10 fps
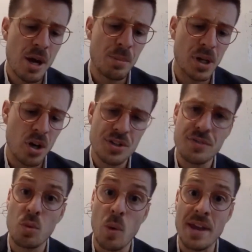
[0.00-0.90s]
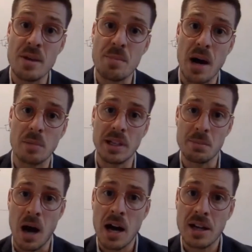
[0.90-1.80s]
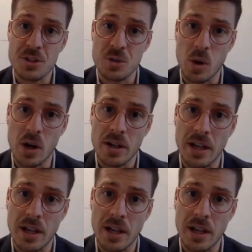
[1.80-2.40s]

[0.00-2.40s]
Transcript: because of the way that public markets work,